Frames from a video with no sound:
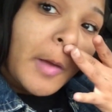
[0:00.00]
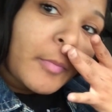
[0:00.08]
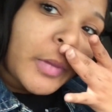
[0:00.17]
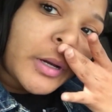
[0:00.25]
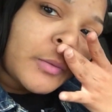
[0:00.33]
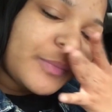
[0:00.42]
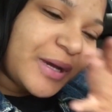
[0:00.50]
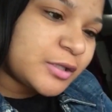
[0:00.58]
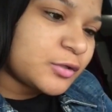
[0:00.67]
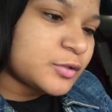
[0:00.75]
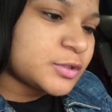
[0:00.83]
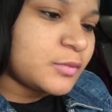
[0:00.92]
But are we about
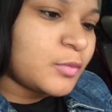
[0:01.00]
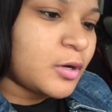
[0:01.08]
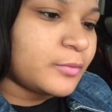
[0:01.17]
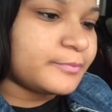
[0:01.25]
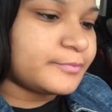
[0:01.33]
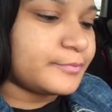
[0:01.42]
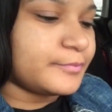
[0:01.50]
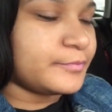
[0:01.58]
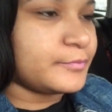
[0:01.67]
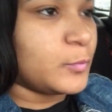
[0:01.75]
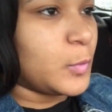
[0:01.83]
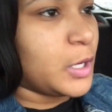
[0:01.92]
to go to the mall?
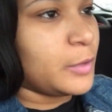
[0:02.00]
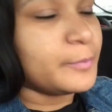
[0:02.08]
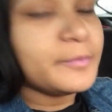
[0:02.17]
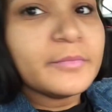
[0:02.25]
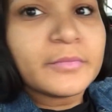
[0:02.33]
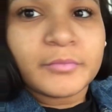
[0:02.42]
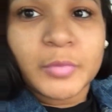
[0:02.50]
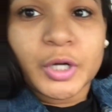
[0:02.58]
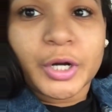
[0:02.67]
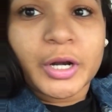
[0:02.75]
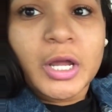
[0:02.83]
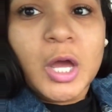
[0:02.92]
Wow,
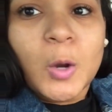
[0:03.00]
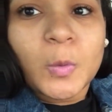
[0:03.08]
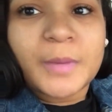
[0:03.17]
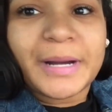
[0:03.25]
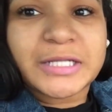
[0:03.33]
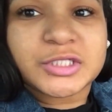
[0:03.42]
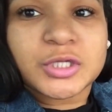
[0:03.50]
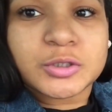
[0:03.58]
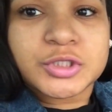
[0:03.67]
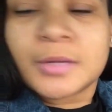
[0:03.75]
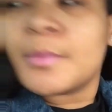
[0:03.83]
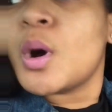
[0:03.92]
booger. We about to go
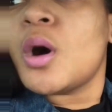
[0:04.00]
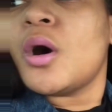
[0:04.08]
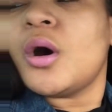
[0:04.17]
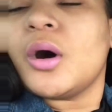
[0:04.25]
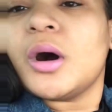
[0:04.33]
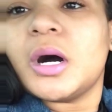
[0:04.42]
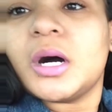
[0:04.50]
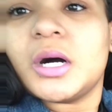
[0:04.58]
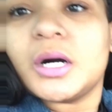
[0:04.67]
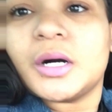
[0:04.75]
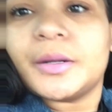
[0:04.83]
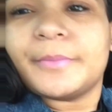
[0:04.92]
to the mall.
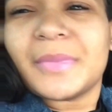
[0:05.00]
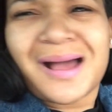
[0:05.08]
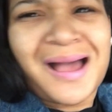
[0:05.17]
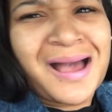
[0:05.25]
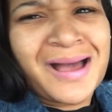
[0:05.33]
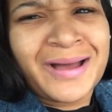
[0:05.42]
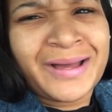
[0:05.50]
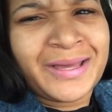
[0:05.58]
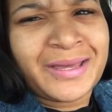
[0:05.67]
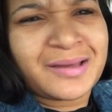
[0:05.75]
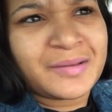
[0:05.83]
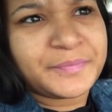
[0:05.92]
Um,
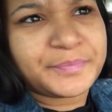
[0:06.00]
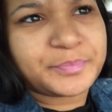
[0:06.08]
I...